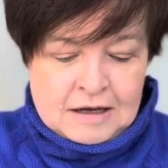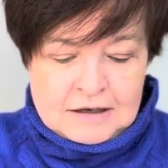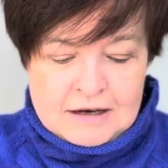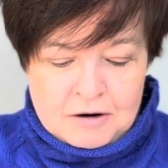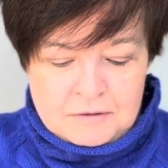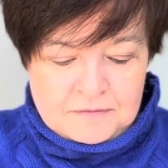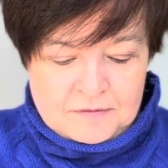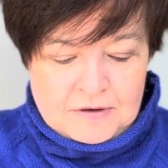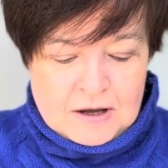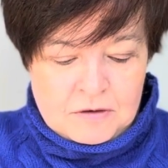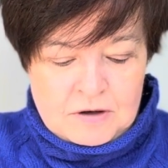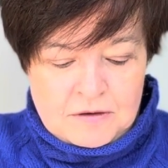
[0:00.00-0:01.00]
Now,
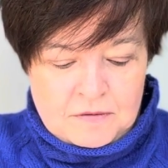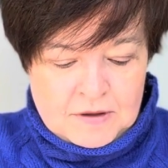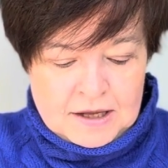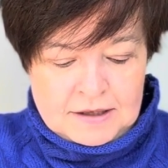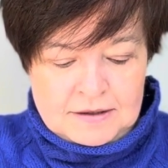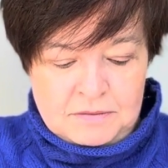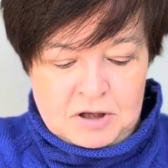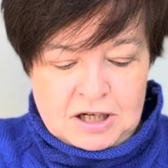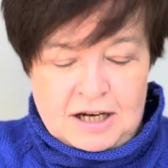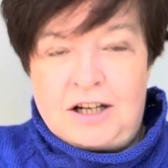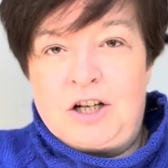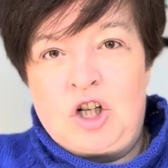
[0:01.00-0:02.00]
the only things which
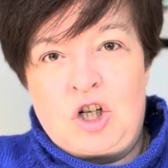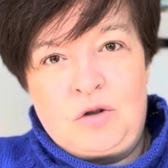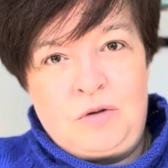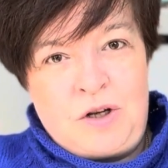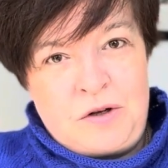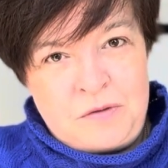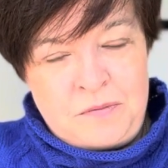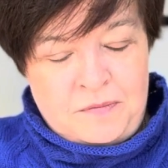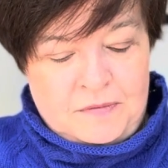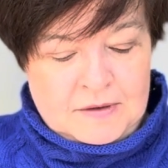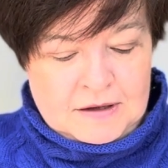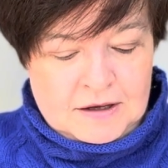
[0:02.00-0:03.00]
I can show you
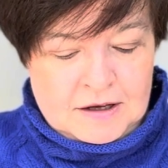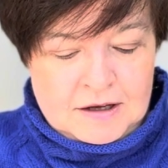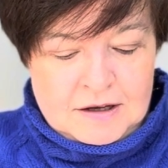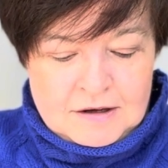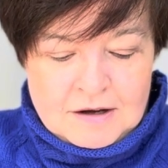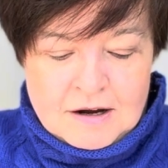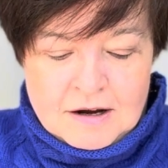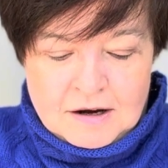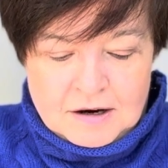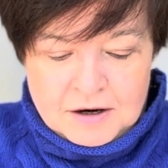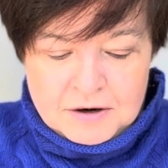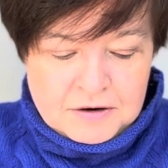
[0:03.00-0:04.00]

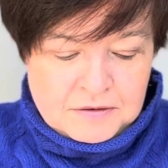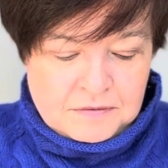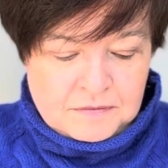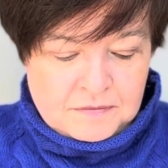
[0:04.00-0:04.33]
are